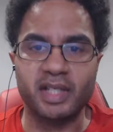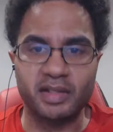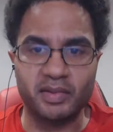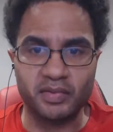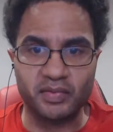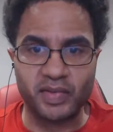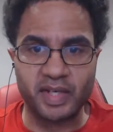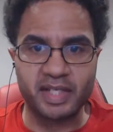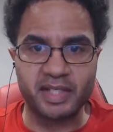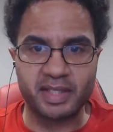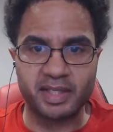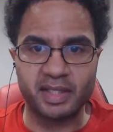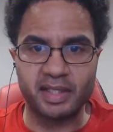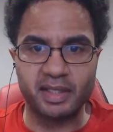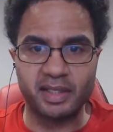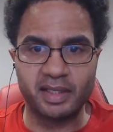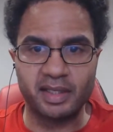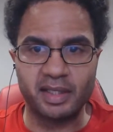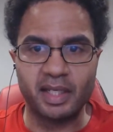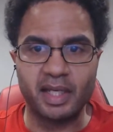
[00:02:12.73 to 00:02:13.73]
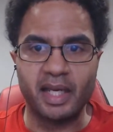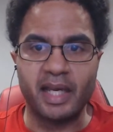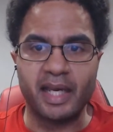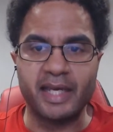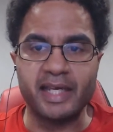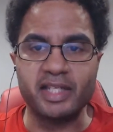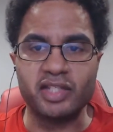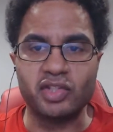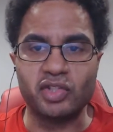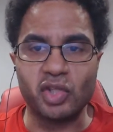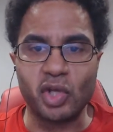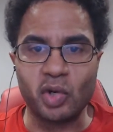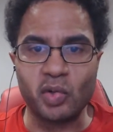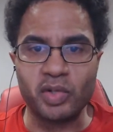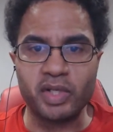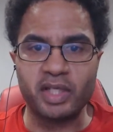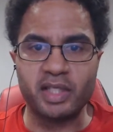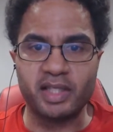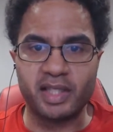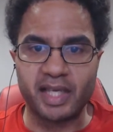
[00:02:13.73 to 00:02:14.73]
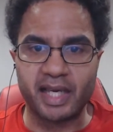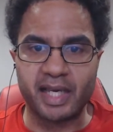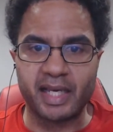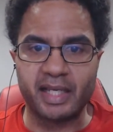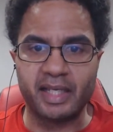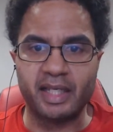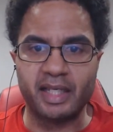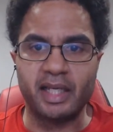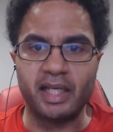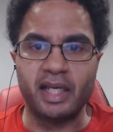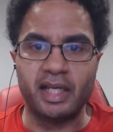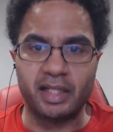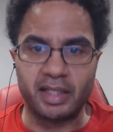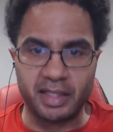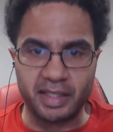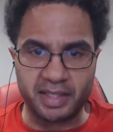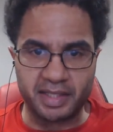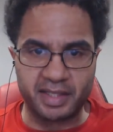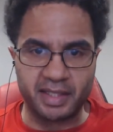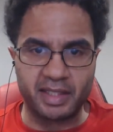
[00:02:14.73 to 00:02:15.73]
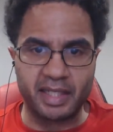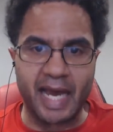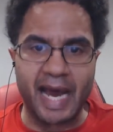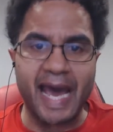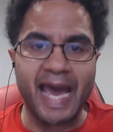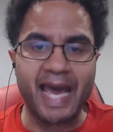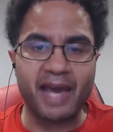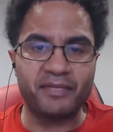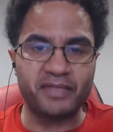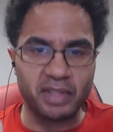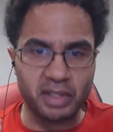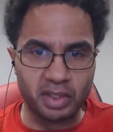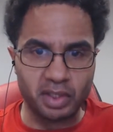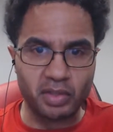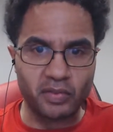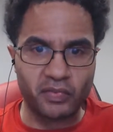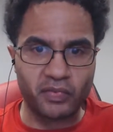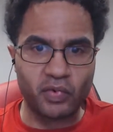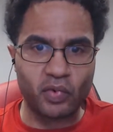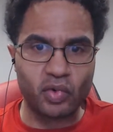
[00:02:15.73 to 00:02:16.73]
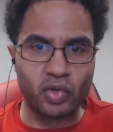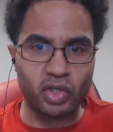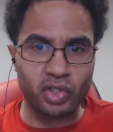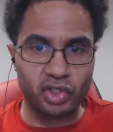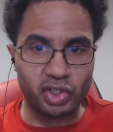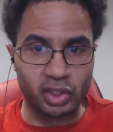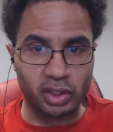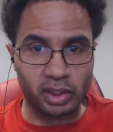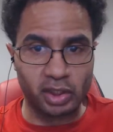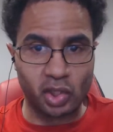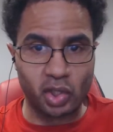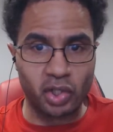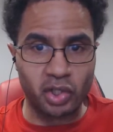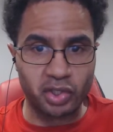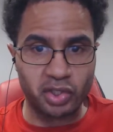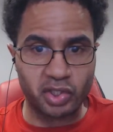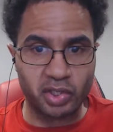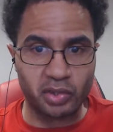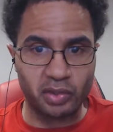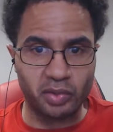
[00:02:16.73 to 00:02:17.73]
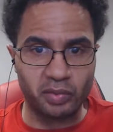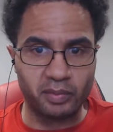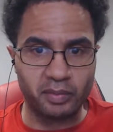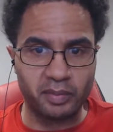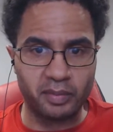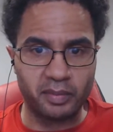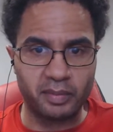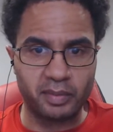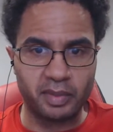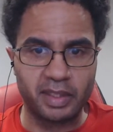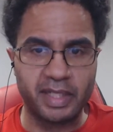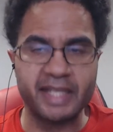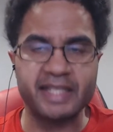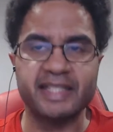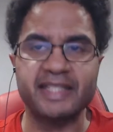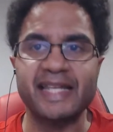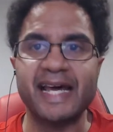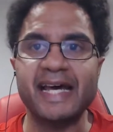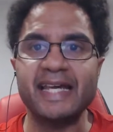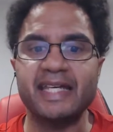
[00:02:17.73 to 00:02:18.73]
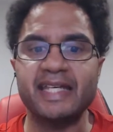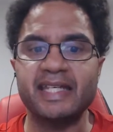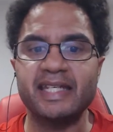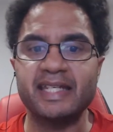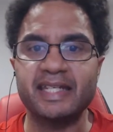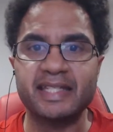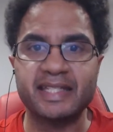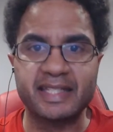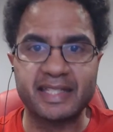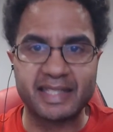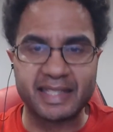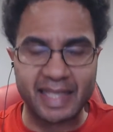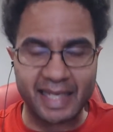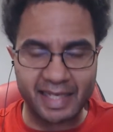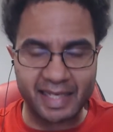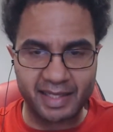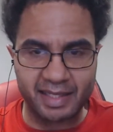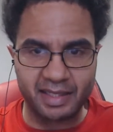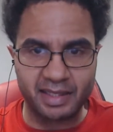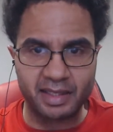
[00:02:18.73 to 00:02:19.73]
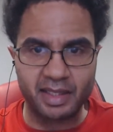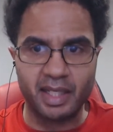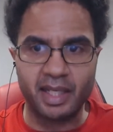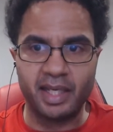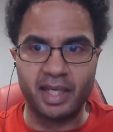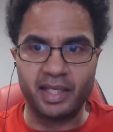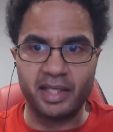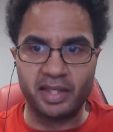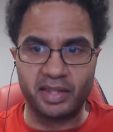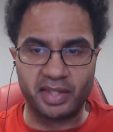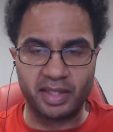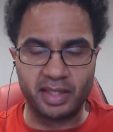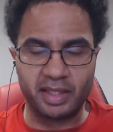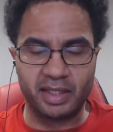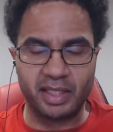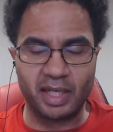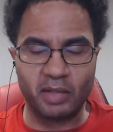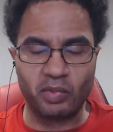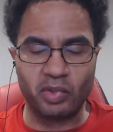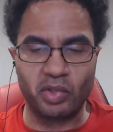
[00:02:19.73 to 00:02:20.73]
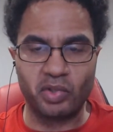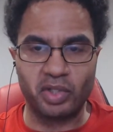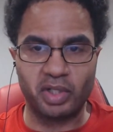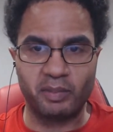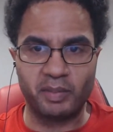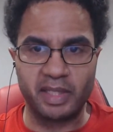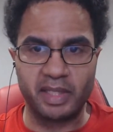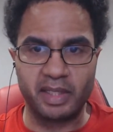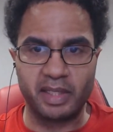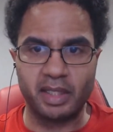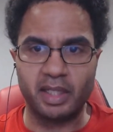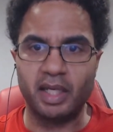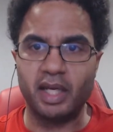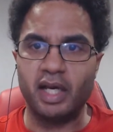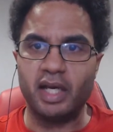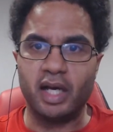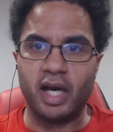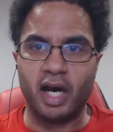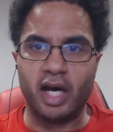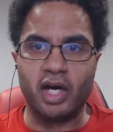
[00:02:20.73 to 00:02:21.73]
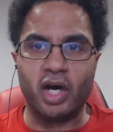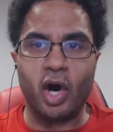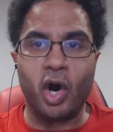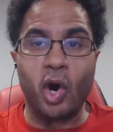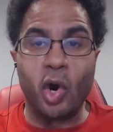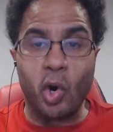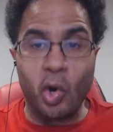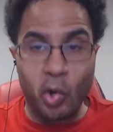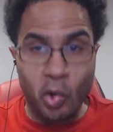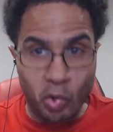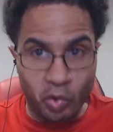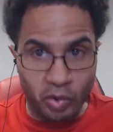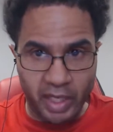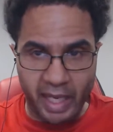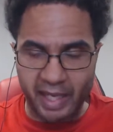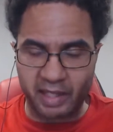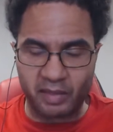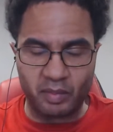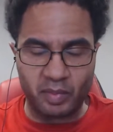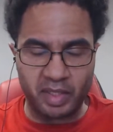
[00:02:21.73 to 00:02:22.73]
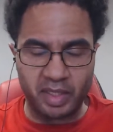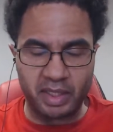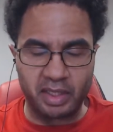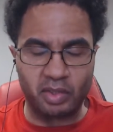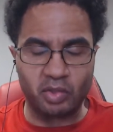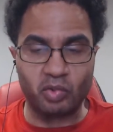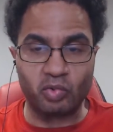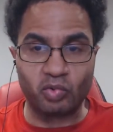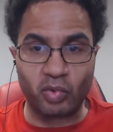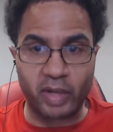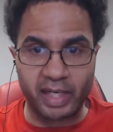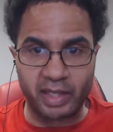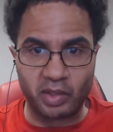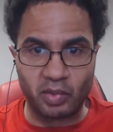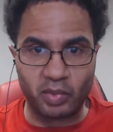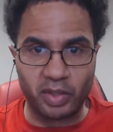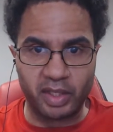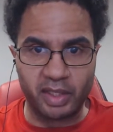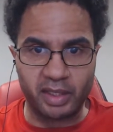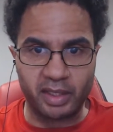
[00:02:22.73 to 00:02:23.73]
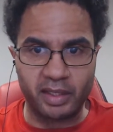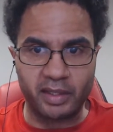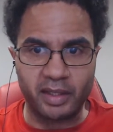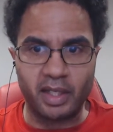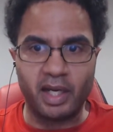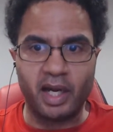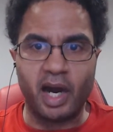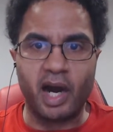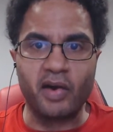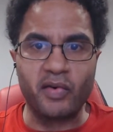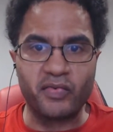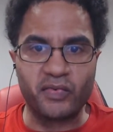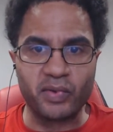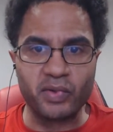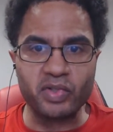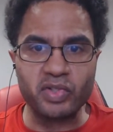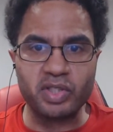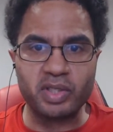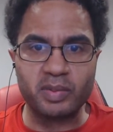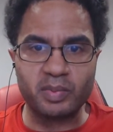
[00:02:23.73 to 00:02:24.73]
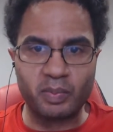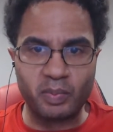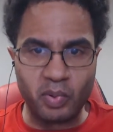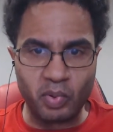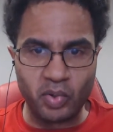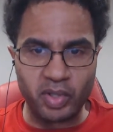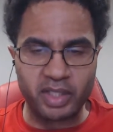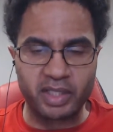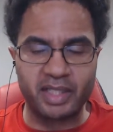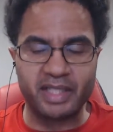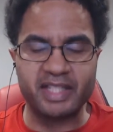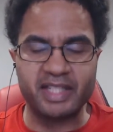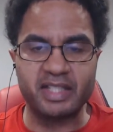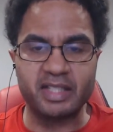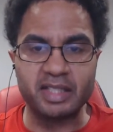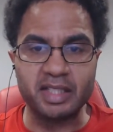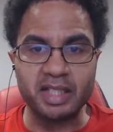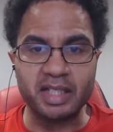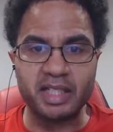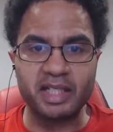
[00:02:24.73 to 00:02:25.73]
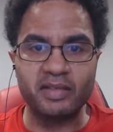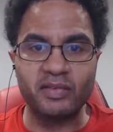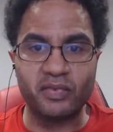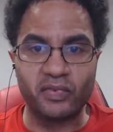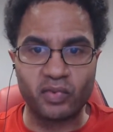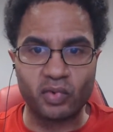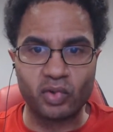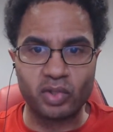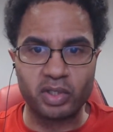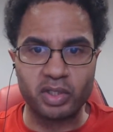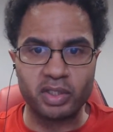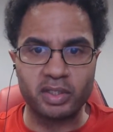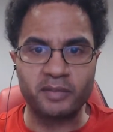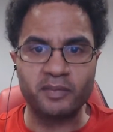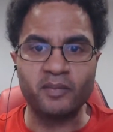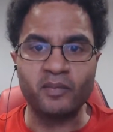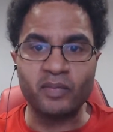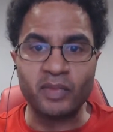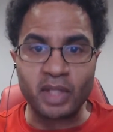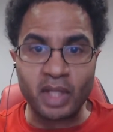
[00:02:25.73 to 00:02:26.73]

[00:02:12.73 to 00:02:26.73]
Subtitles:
to investing is knowing that, listen, I have to look for the long term. Let's not get excited and think that we're going to make a whole lot of money right away. Our first point is looking for